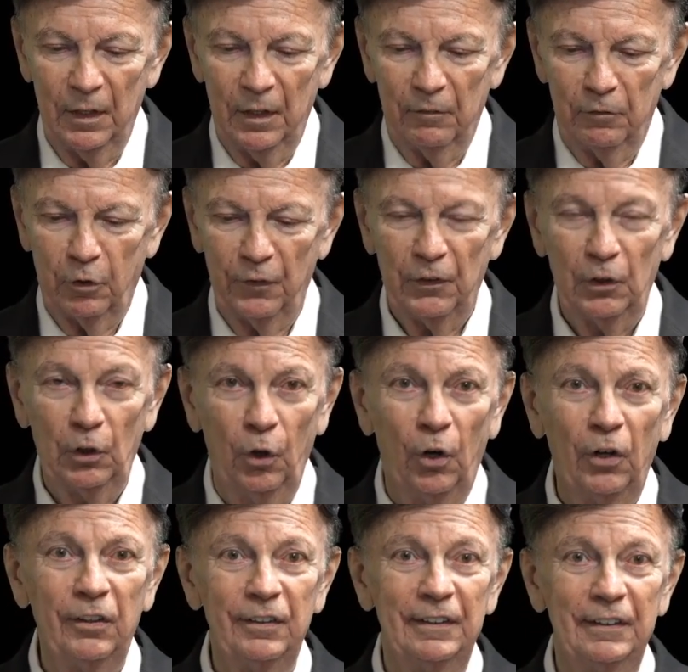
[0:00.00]
For the
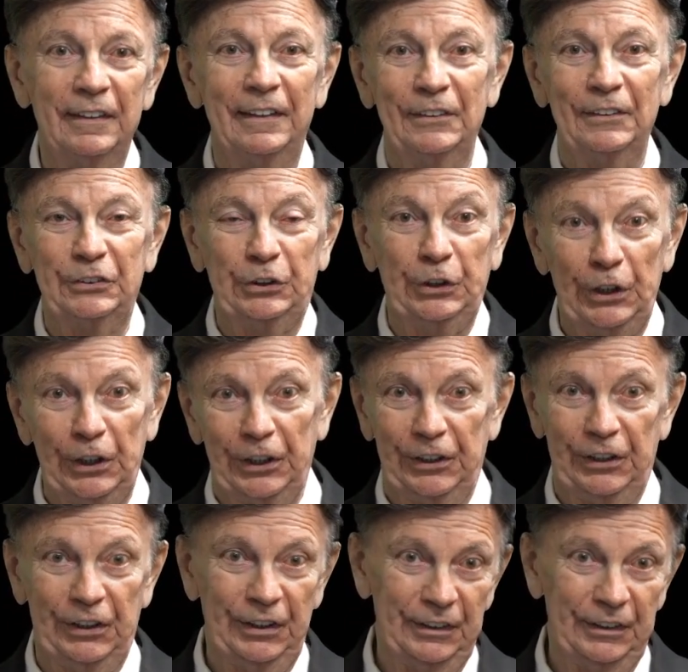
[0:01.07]
Lord is good.